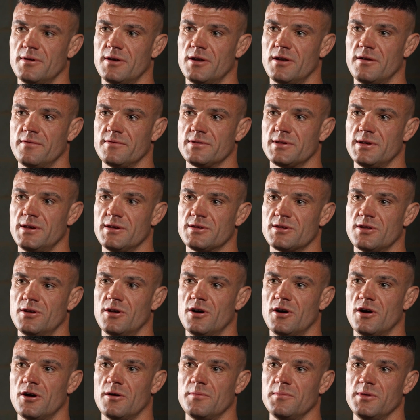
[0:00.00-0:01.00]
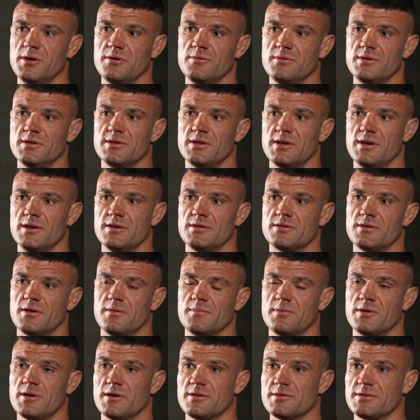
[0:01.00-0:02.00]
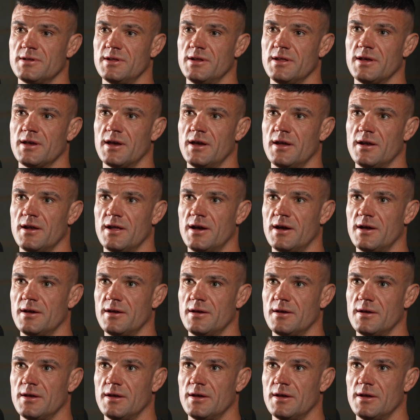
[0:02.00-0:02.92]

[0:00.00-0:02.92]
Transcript: And obviously it's an autoimmune disease, so I'm constantly getting like